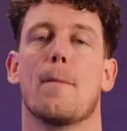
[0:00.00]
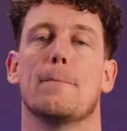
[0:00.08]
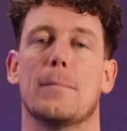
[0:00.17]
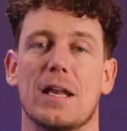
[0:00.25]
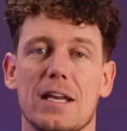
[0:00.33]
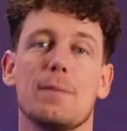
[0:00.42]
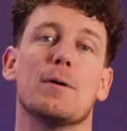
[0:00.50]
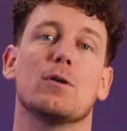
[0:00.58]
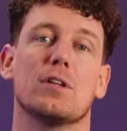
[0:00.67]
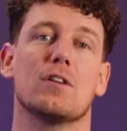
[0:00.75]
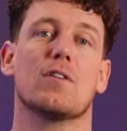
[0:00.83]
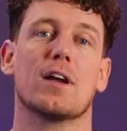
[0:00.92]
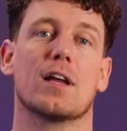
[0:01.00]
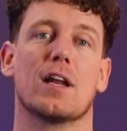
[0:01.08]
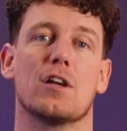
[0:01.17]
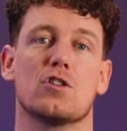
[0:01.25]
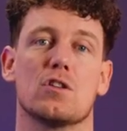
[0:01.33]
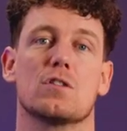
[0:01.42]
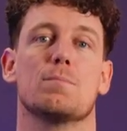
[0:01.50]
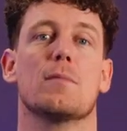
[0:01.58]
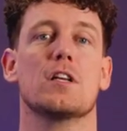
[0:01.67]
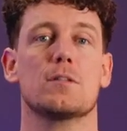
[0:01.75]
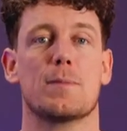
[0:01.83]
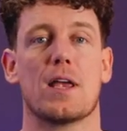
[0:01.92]
many building regulations
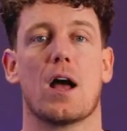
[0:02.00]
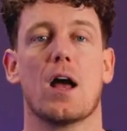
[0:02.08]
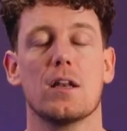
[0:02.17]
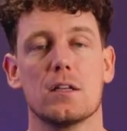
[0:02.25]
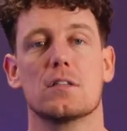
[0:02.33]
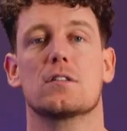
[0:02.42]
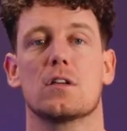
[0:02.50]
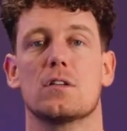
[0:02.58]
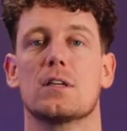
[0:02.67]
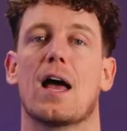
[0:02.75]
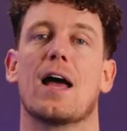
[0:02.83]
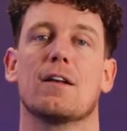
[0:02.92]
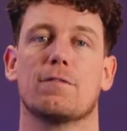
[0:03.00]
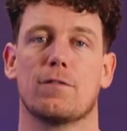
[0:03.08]
must be understood and